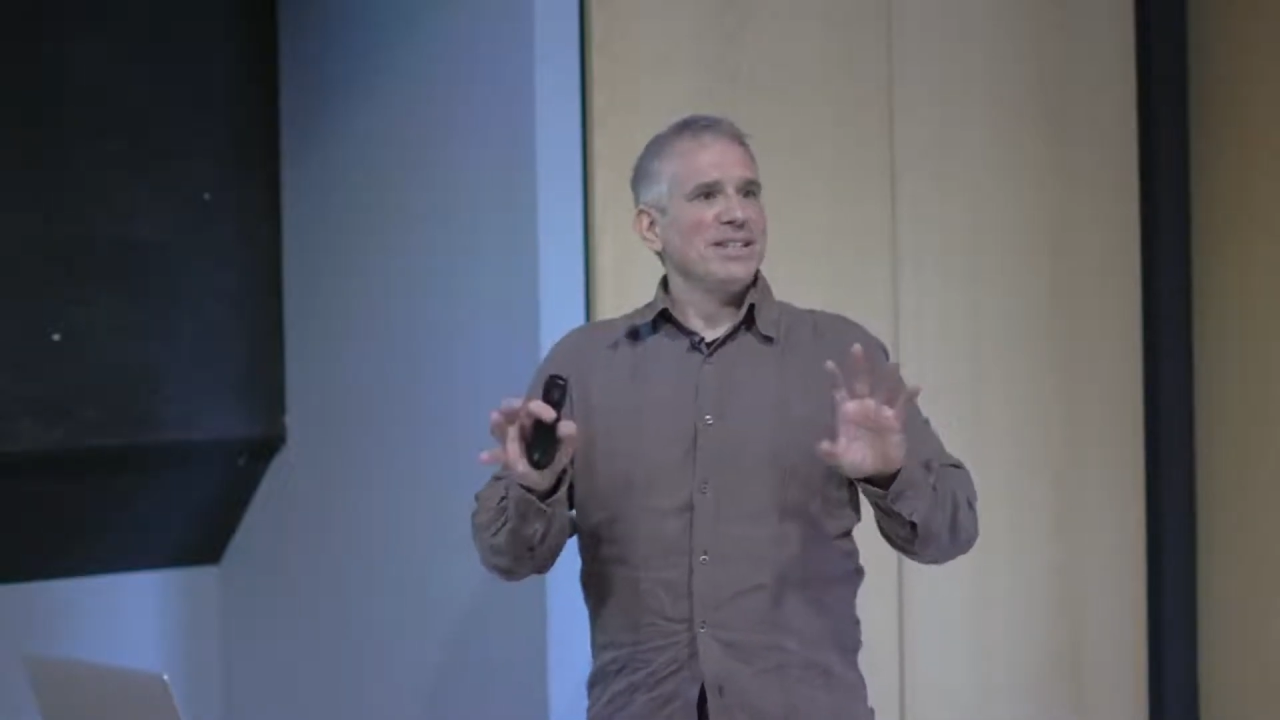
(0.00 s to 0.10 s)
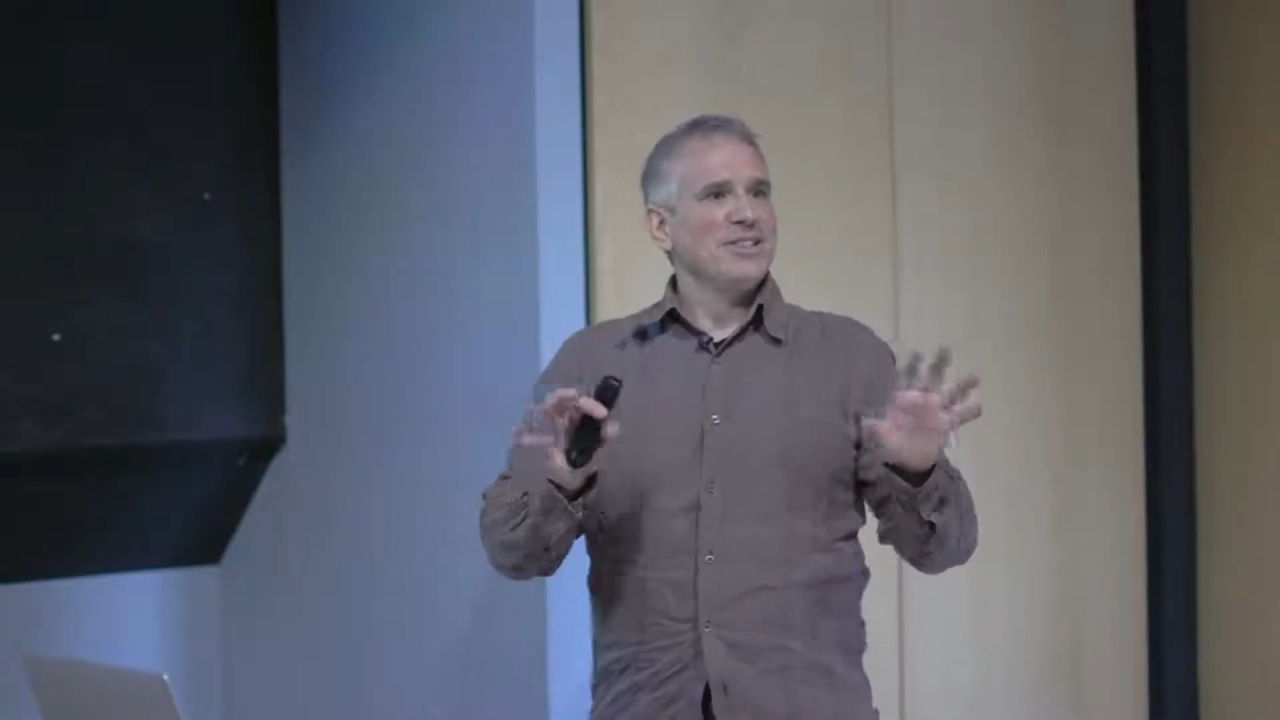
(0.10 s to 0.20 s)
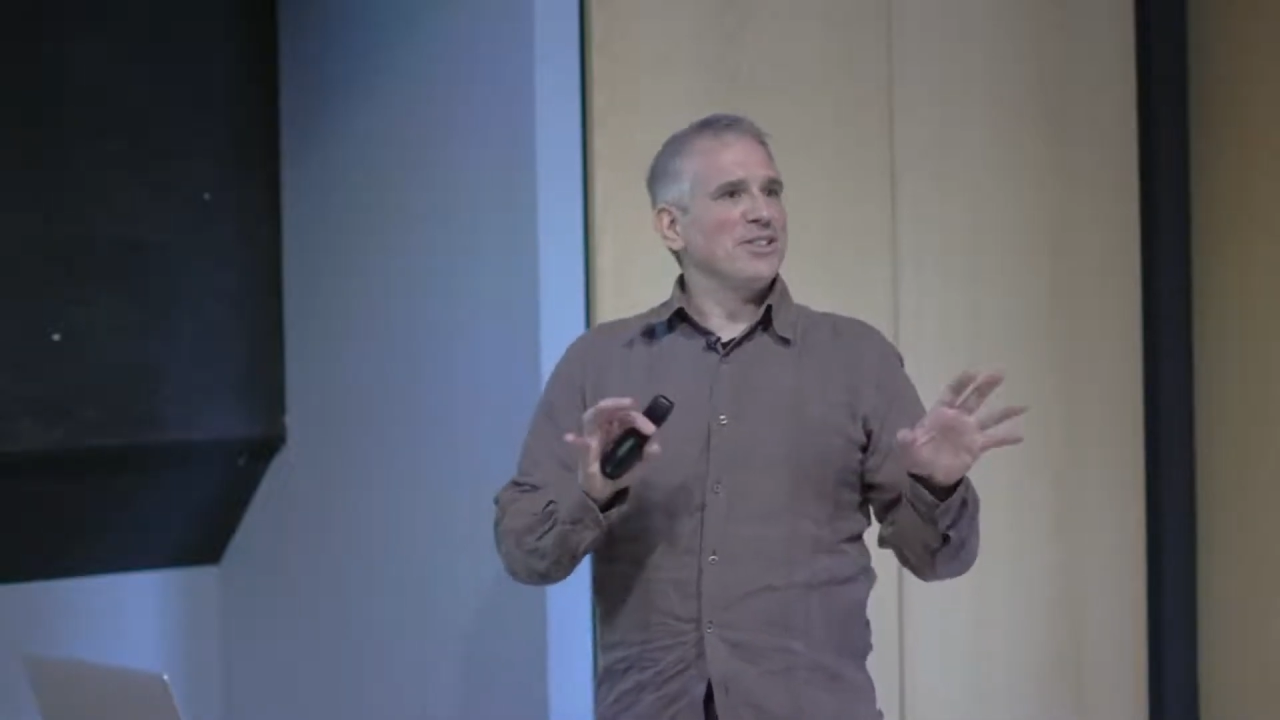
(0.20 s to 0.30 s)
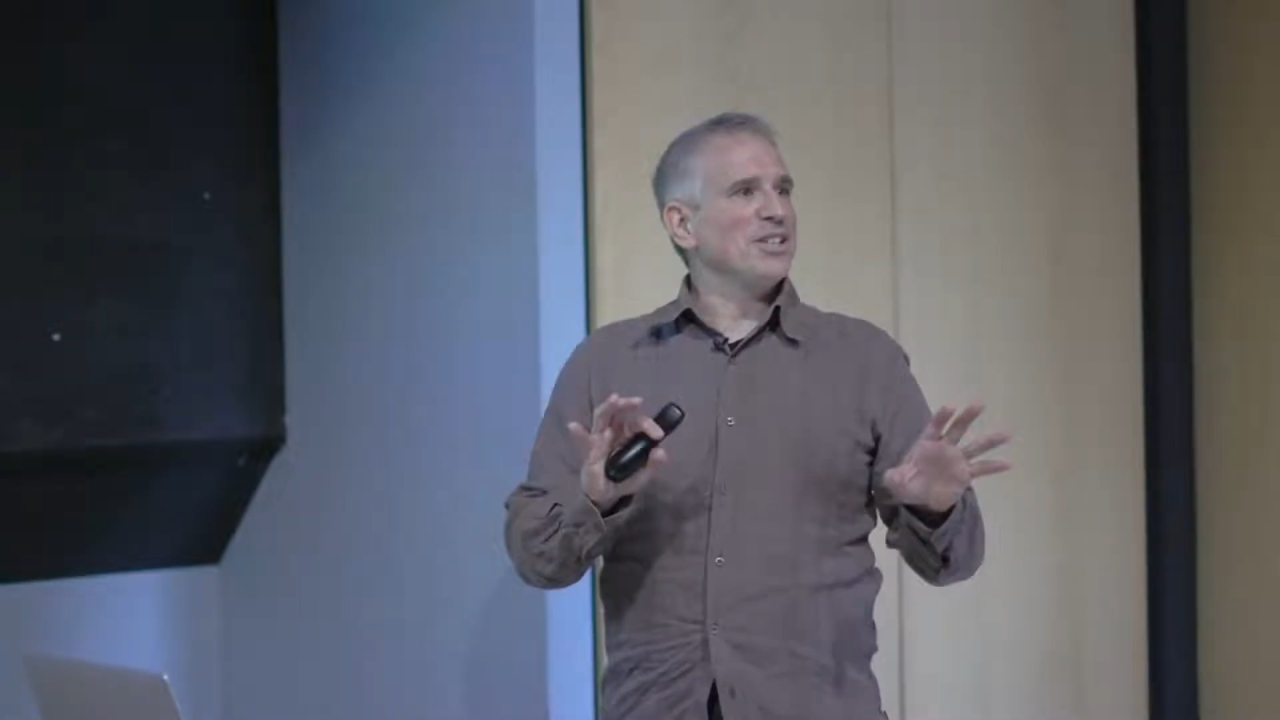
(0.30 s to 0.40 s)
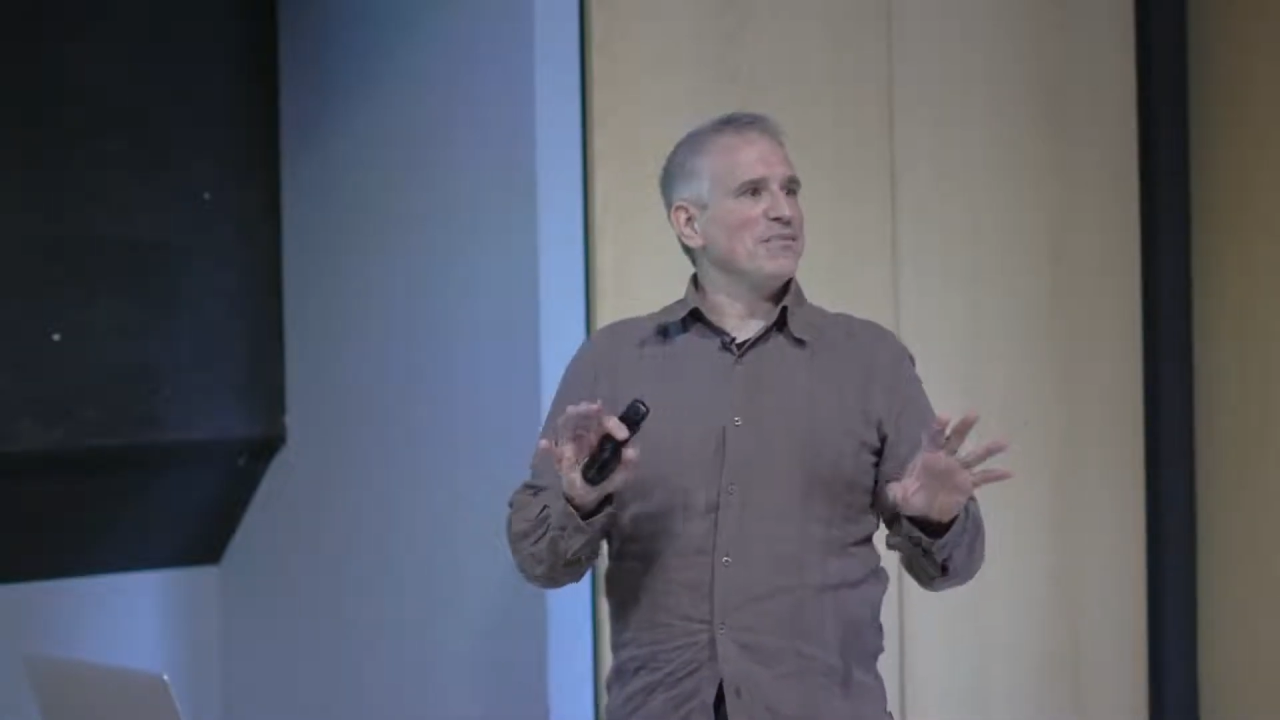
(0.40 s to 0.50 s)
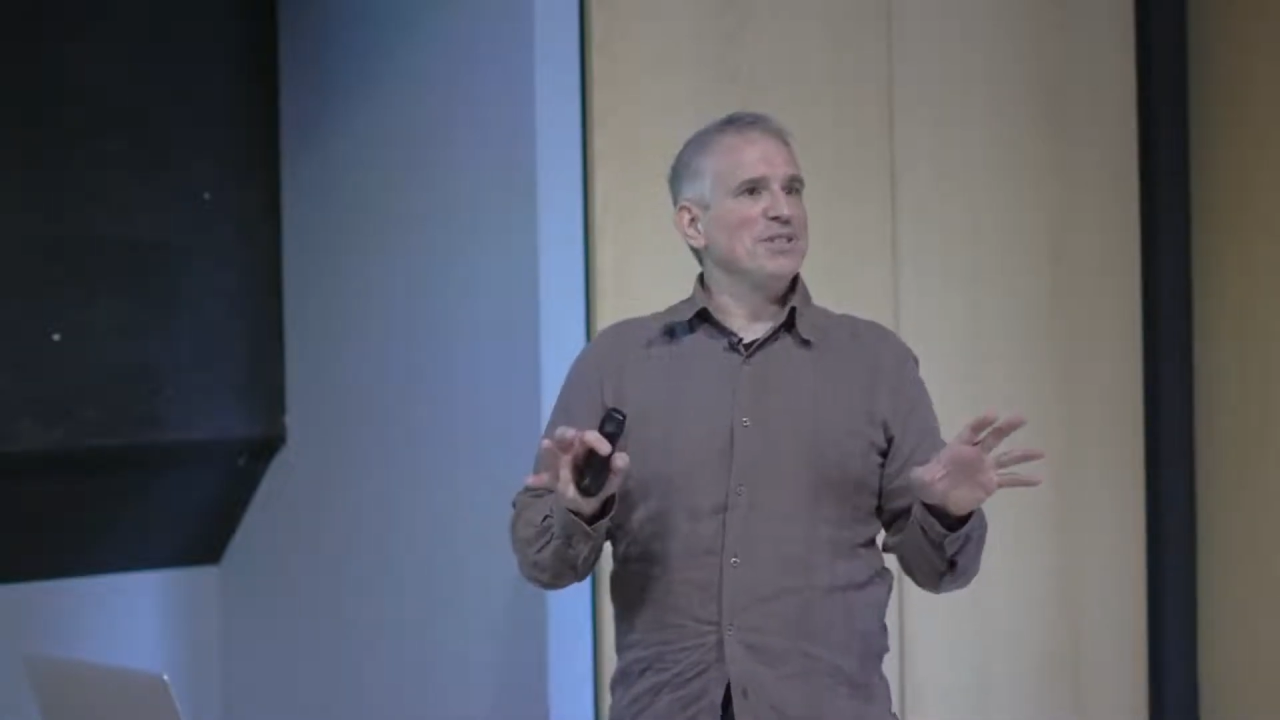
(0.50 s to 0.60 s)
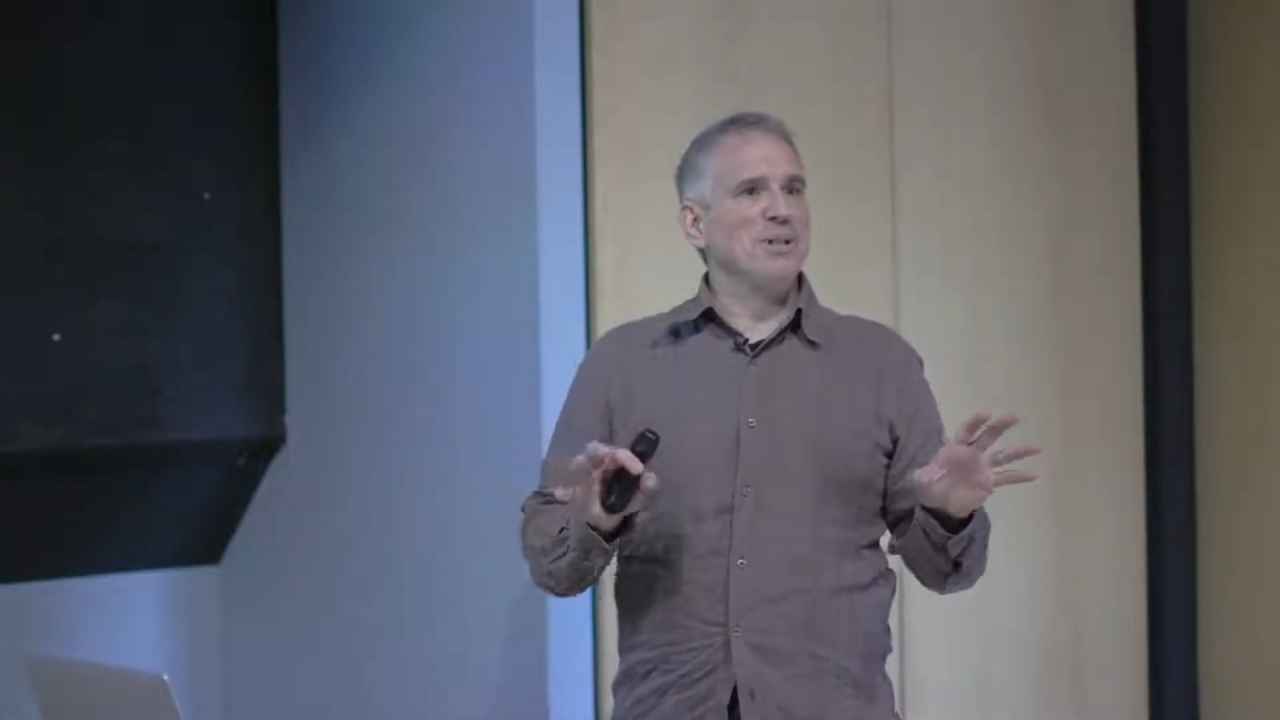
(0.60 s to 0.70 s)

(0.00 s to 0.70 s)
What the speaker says: discussed with